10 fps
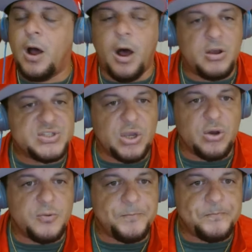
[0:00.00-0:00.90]

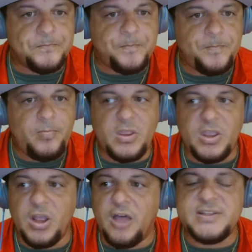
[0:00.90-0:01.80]
also,
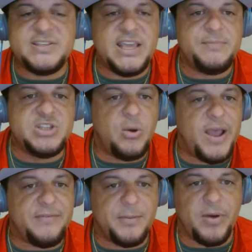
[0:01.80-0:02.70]
other teams don't
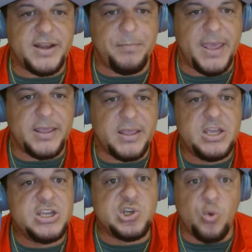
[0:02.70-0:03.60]
have to break the bank
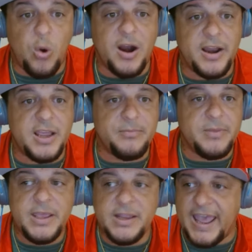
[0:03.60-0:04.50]
to acquire him
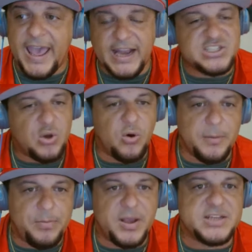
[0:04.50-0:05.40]
to add a
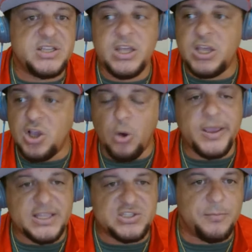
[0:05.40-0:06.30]
scoring punch going
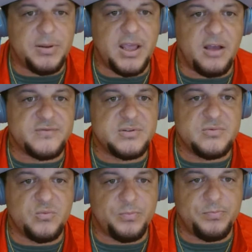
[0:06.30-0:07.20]
into the playoff
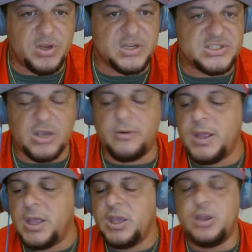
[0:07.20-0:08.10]
push. So,
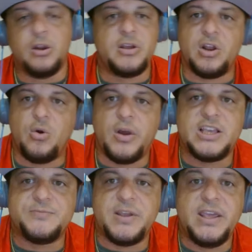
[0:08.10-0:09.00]
you know, looking at Corey
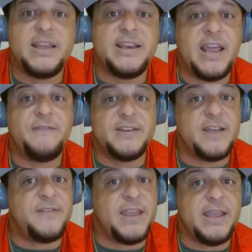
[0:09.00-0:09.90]
Kispert, he could
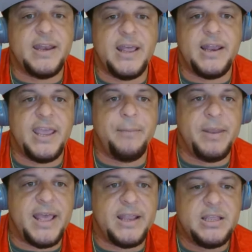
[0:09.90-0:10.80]
definitely eat in LA and be
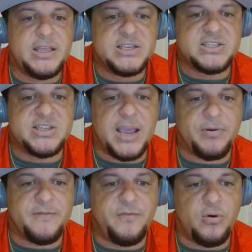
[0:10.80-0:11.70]
that
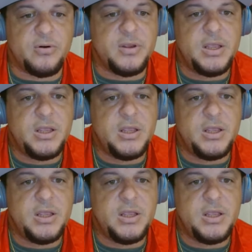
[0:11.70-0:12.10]
sniper for